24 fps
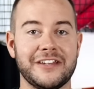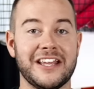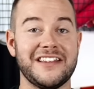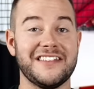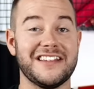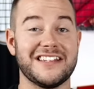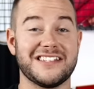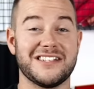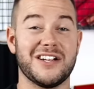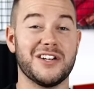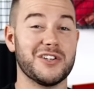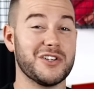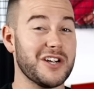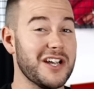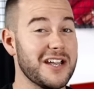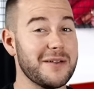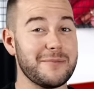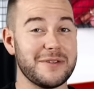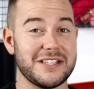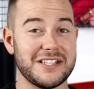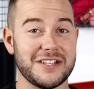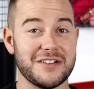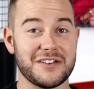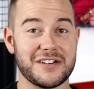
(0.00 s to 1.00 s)
that's not Cricut
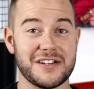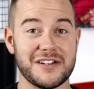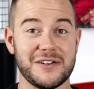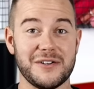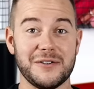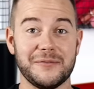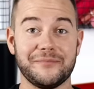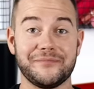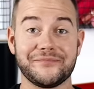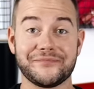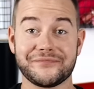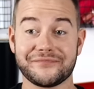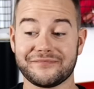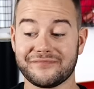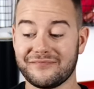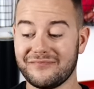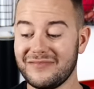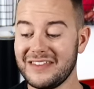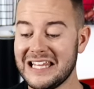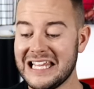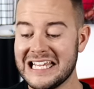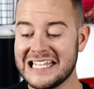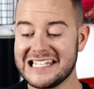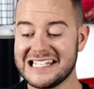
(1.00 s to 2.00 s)
material,
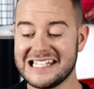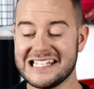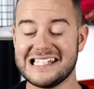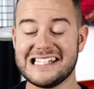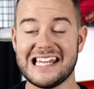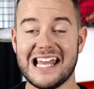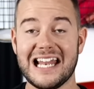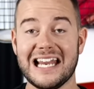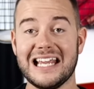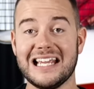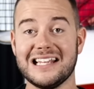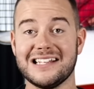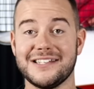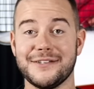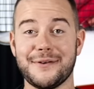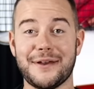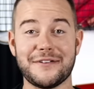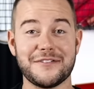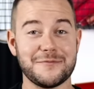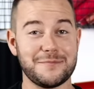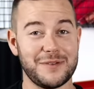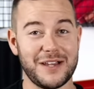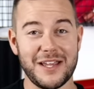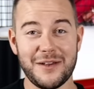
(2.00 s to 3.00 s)
the settings, you have
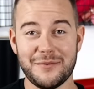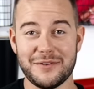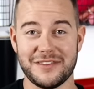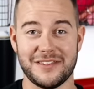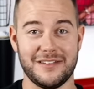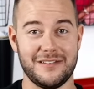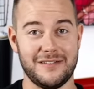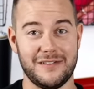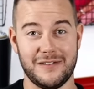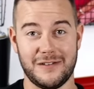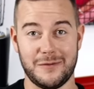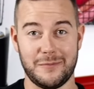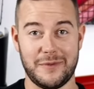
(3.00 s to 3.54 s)
to play with it a little